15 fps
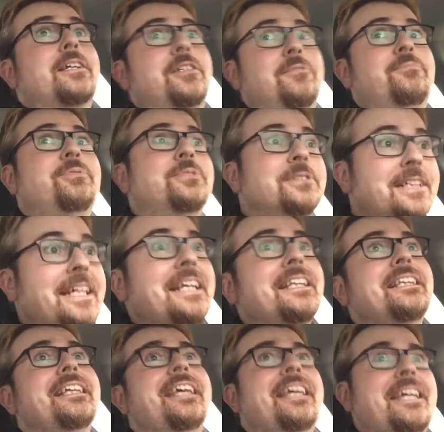
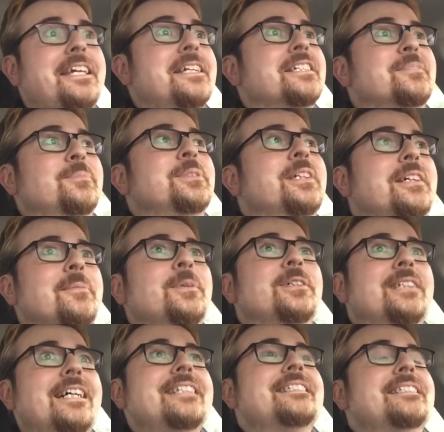completely
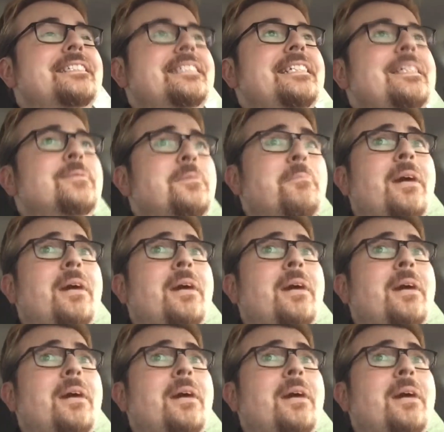inexplicable as it seems,